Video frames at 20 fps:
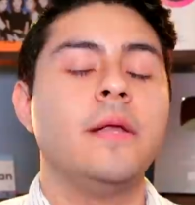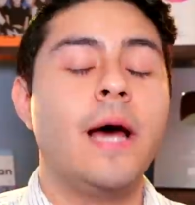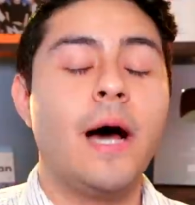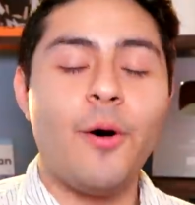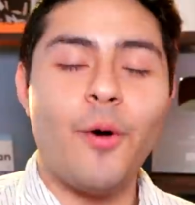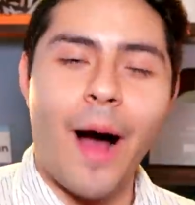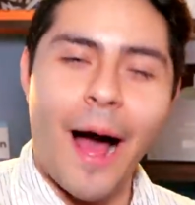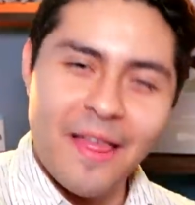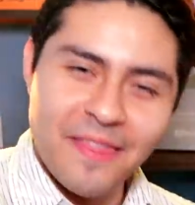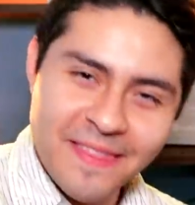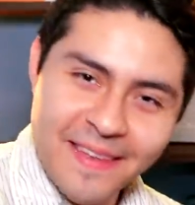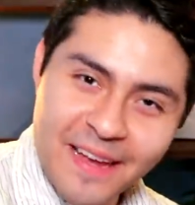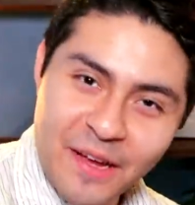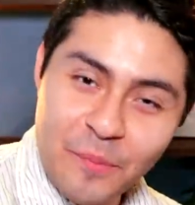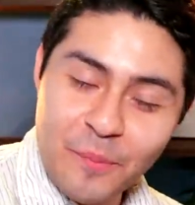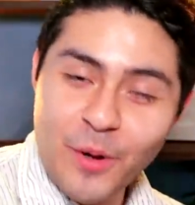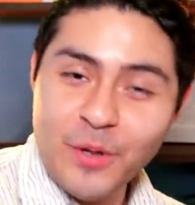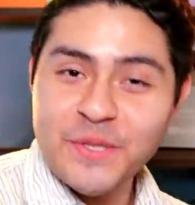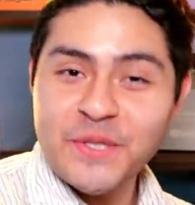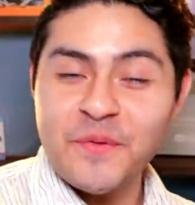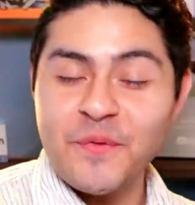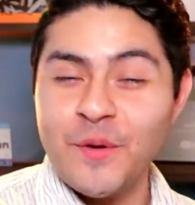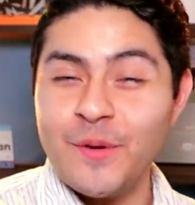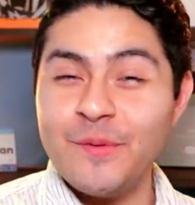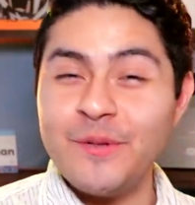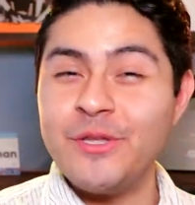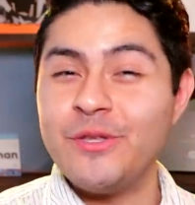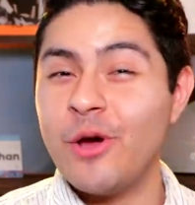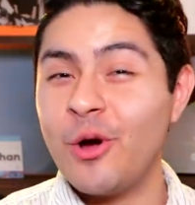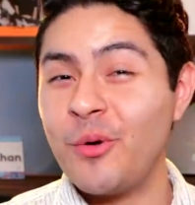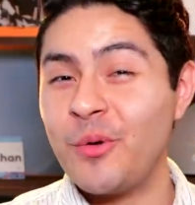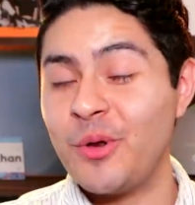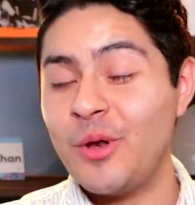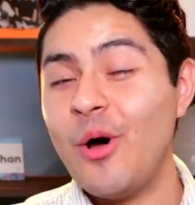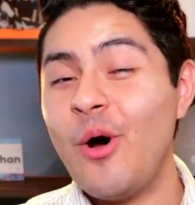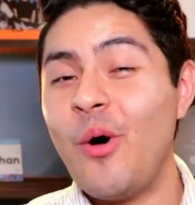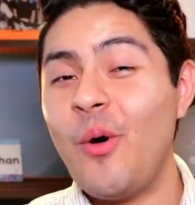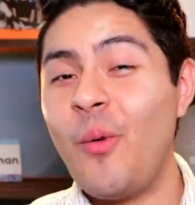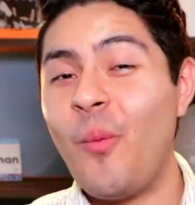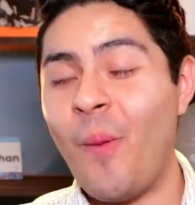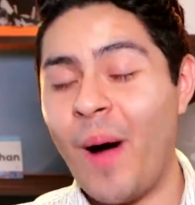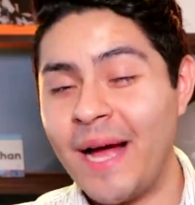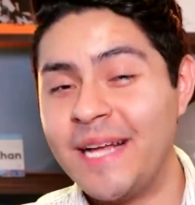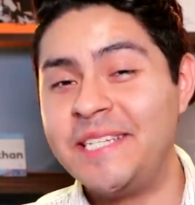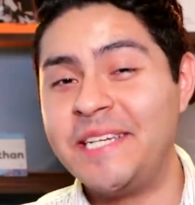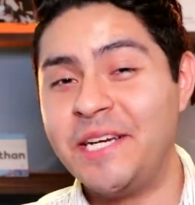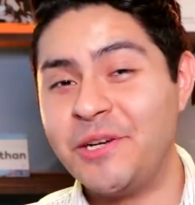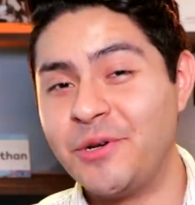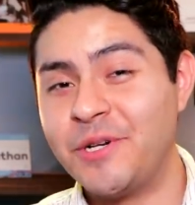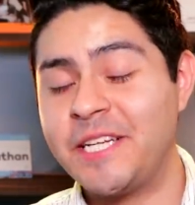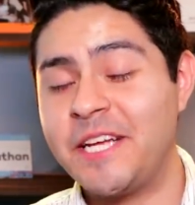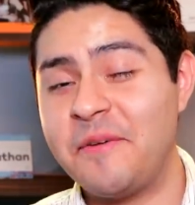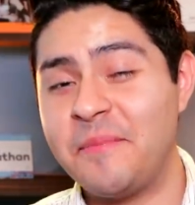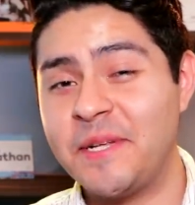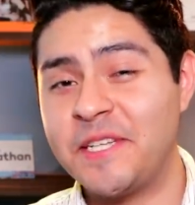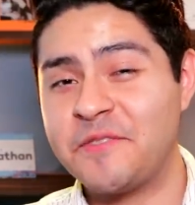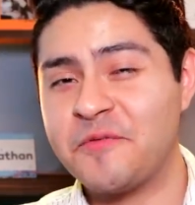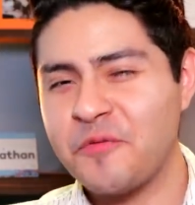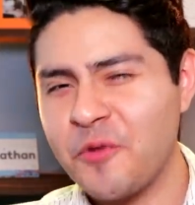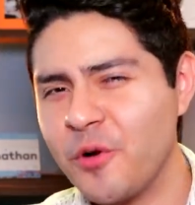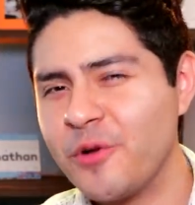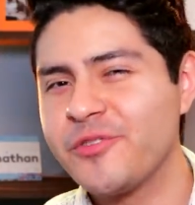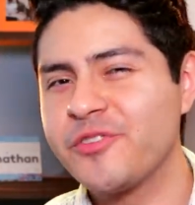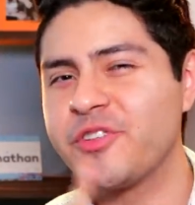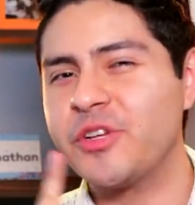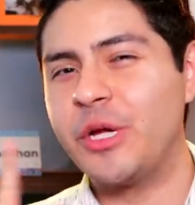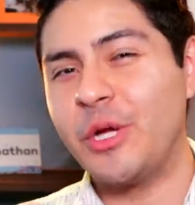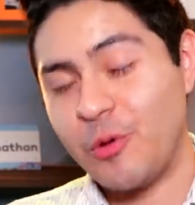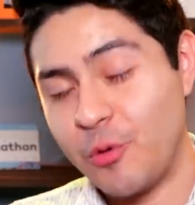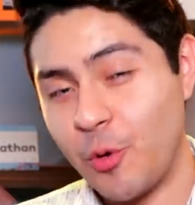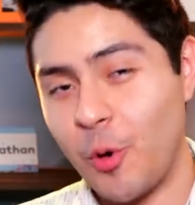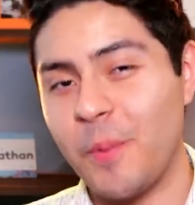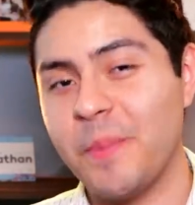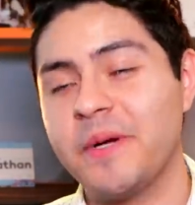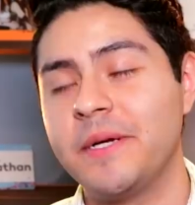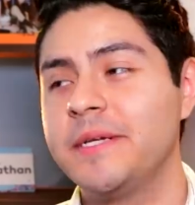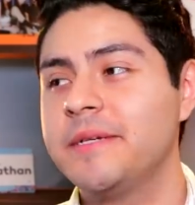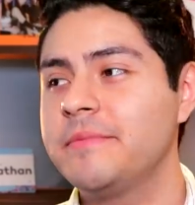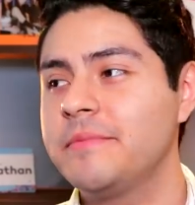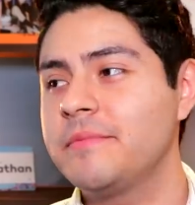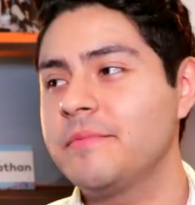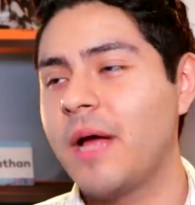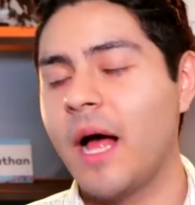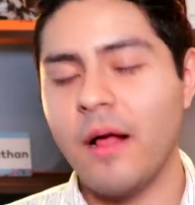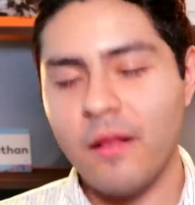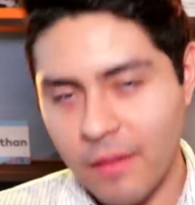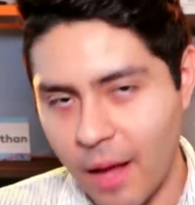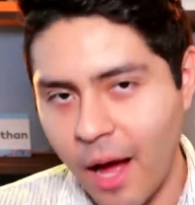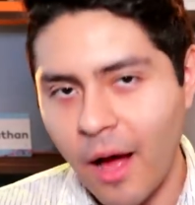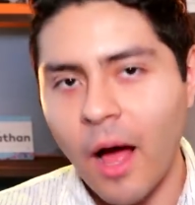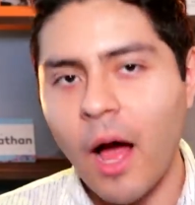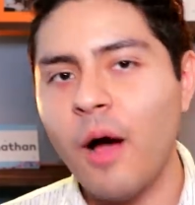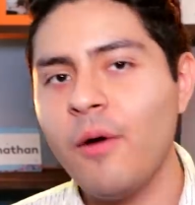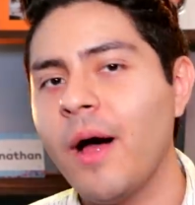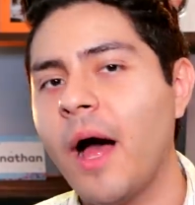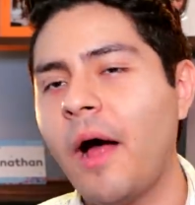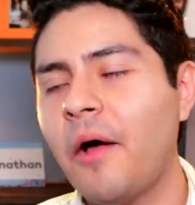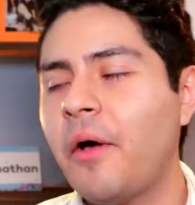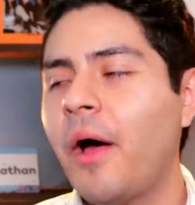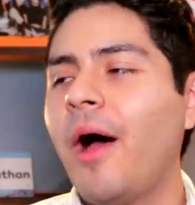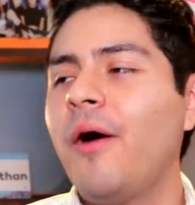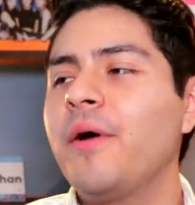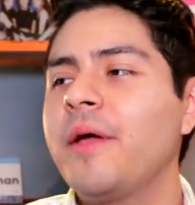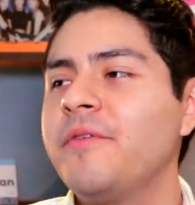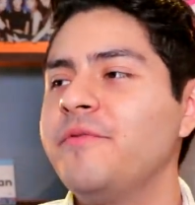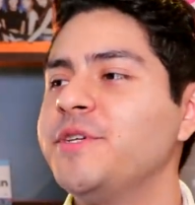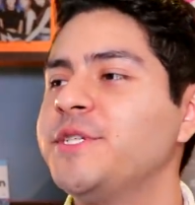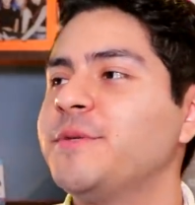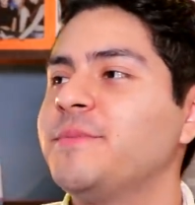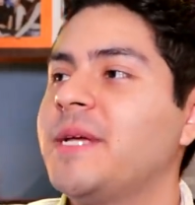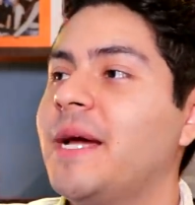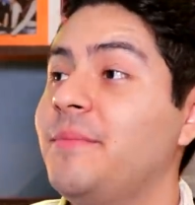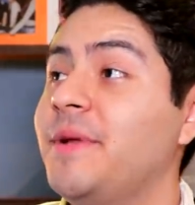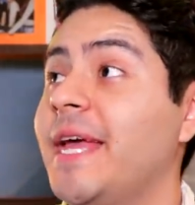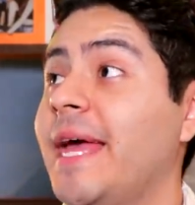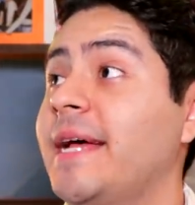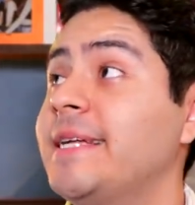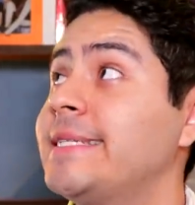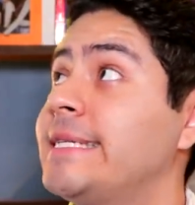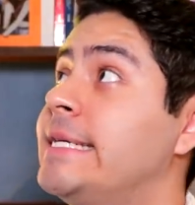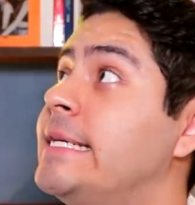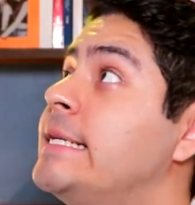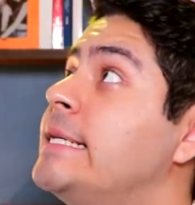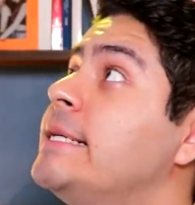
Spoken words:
Now, I think most of you don't know YG Entertainment's first group. I'll give you some time to guess.